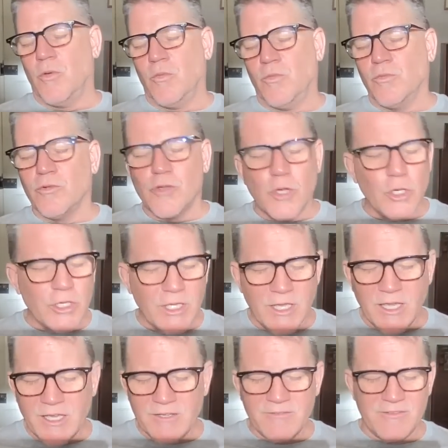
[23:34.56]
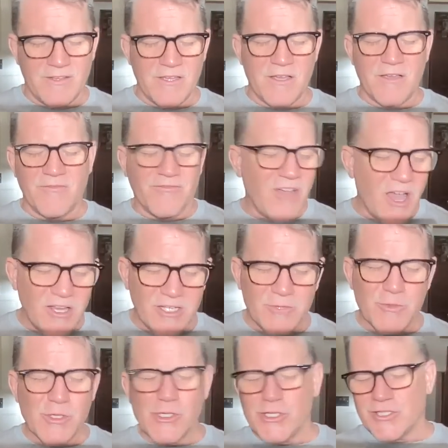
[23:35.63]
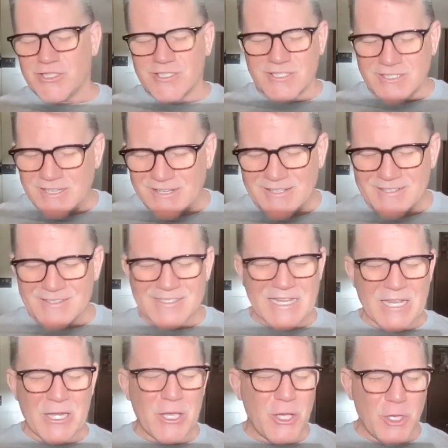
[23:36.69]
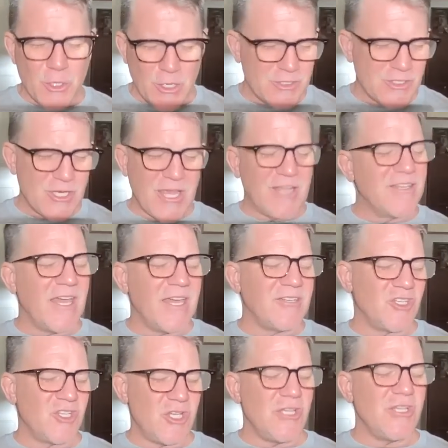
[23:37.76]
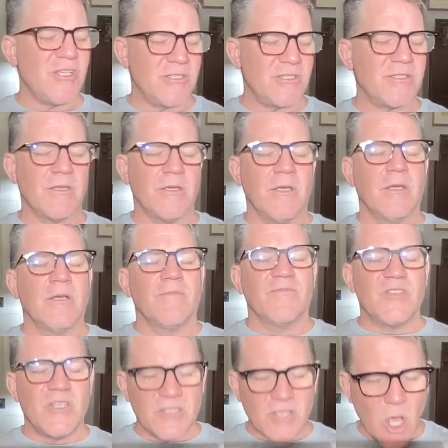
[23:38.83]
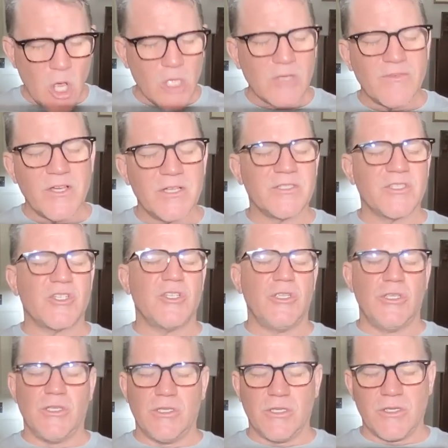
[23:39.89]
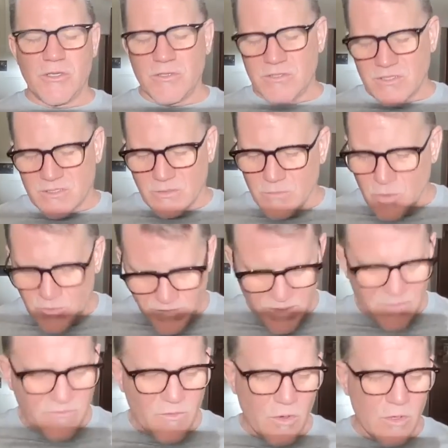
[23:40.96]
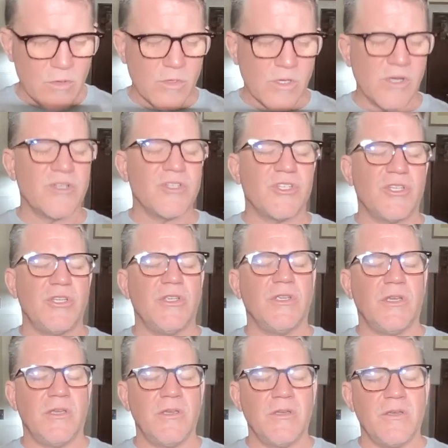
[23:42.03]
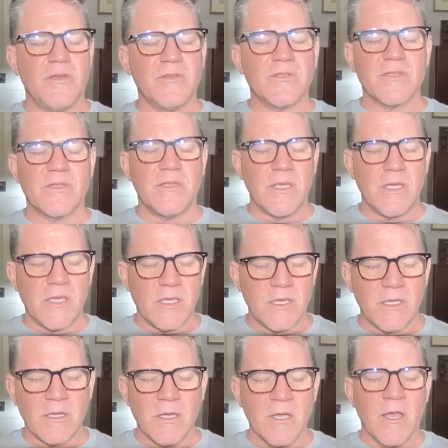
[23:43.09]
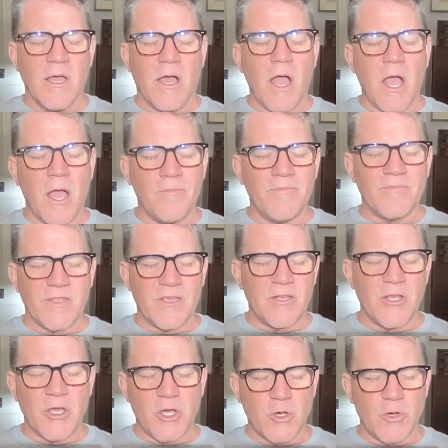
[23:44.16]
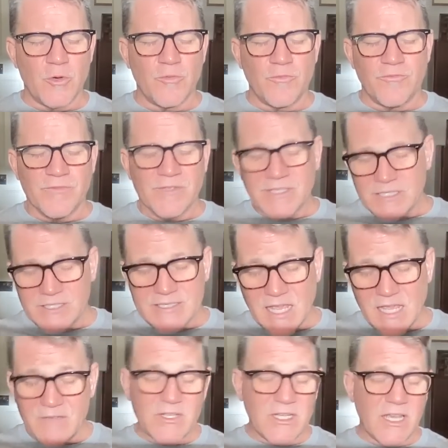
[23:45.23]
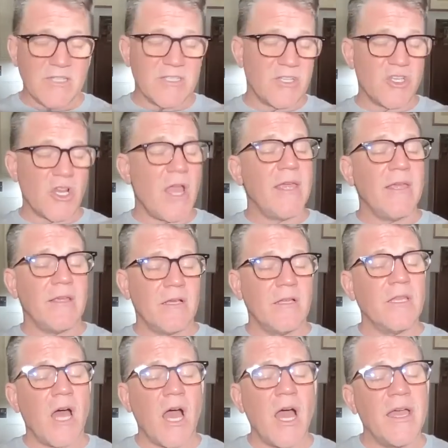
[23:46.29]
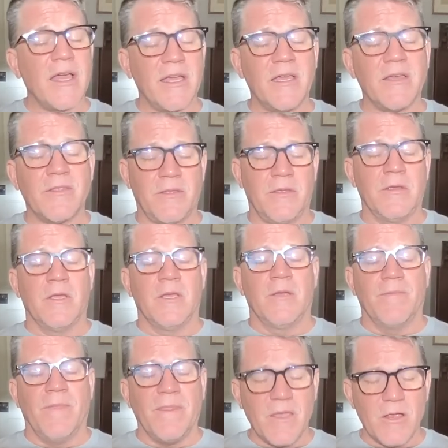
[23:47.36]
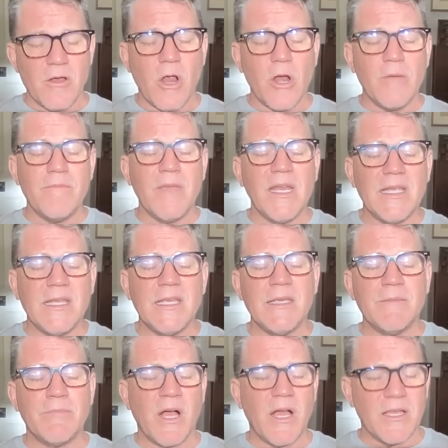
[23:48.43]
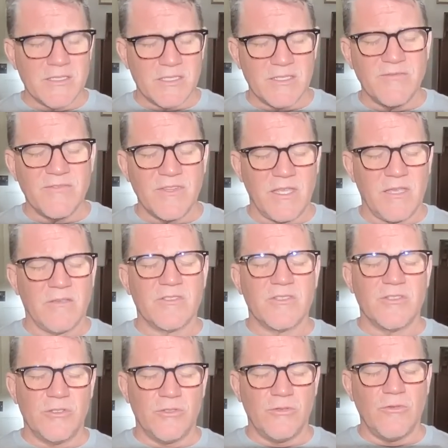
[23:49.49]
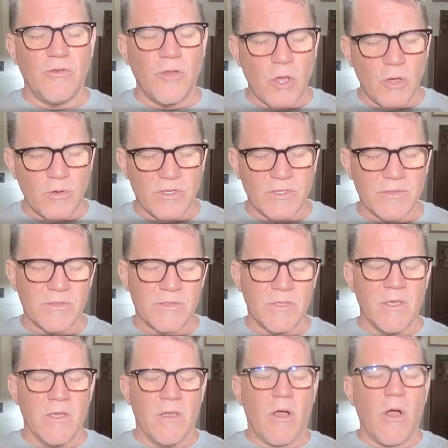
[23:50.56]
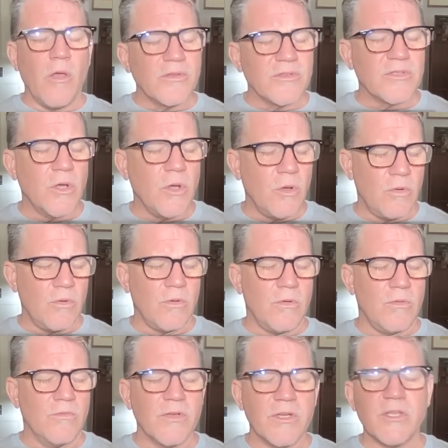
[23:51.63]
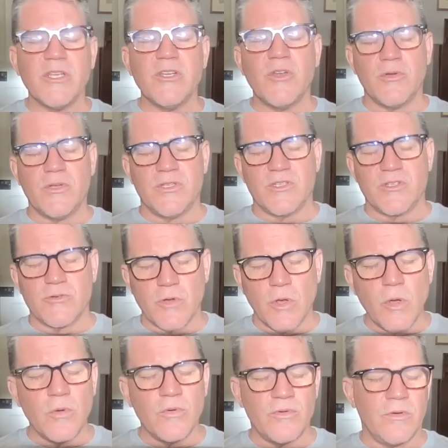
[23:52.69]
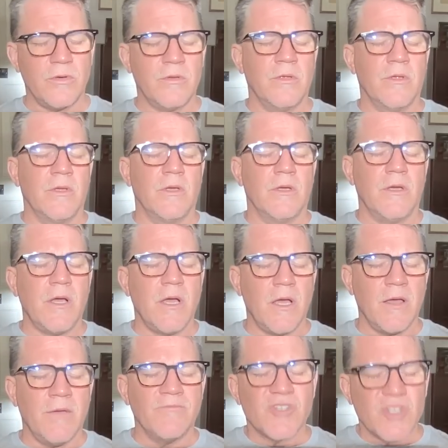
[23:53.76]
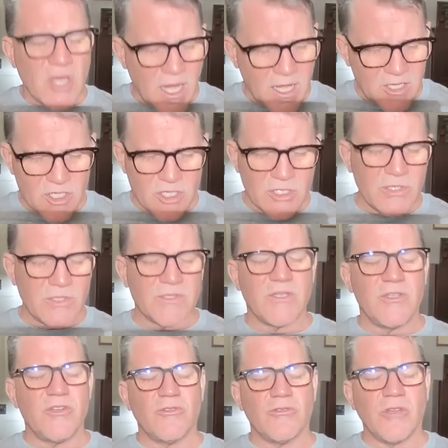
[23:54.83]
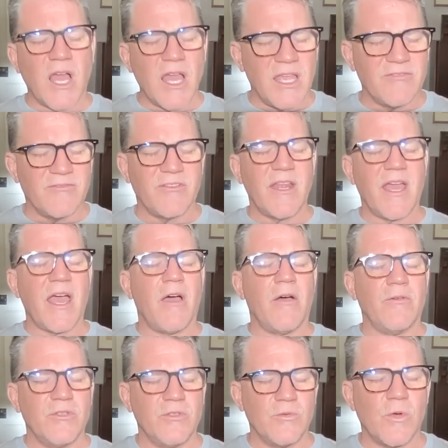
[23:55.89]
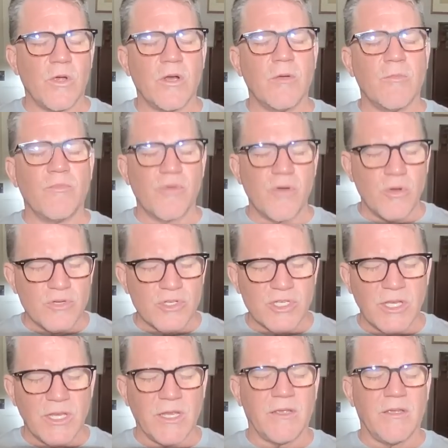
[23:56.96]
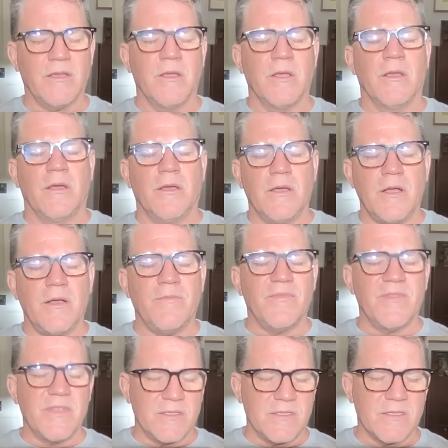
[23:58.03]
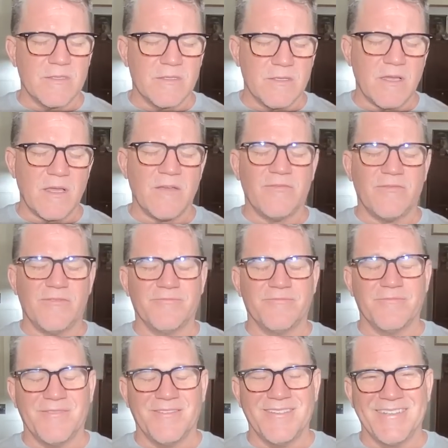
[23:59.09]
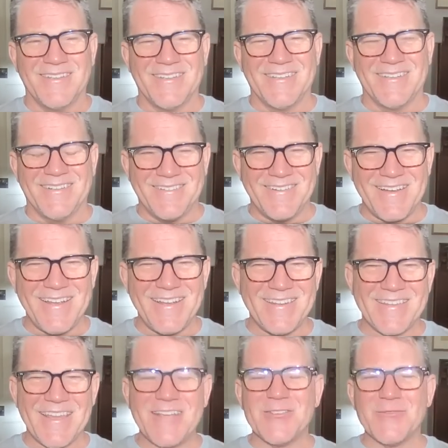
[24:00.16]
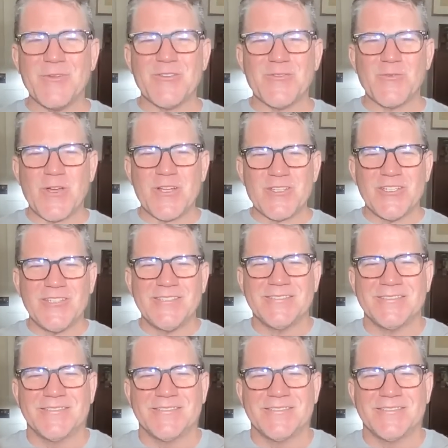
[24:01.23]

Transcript: Look at Fani Willis and, understand that she's all of us. She is the moving forward. She is the, little David against a giant Goliath. There are many positive things to notice. Also, really notice your own changes in your life and how you are approaching this stuff. All right. Thanks so much for watching.